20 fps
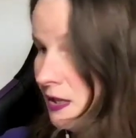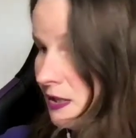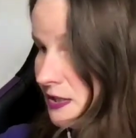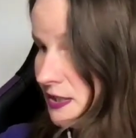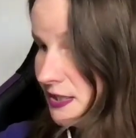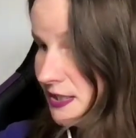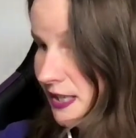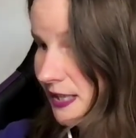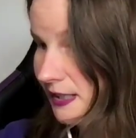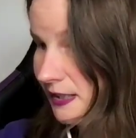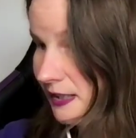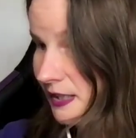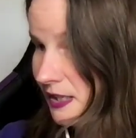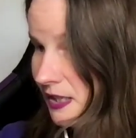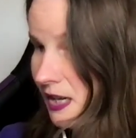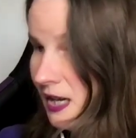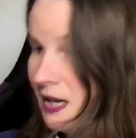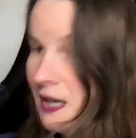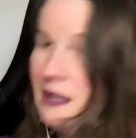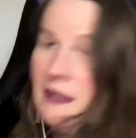slightly
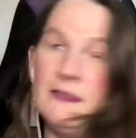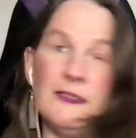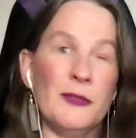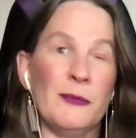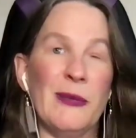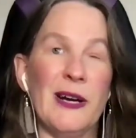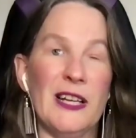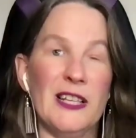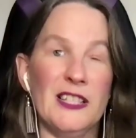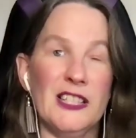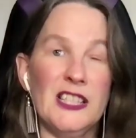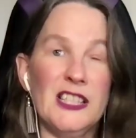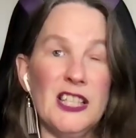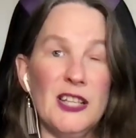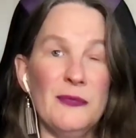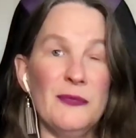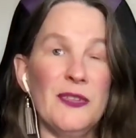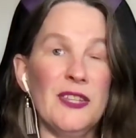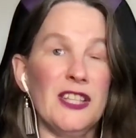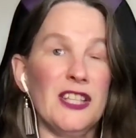off about
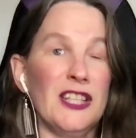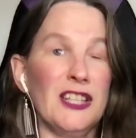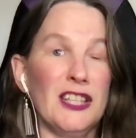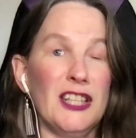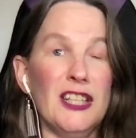something,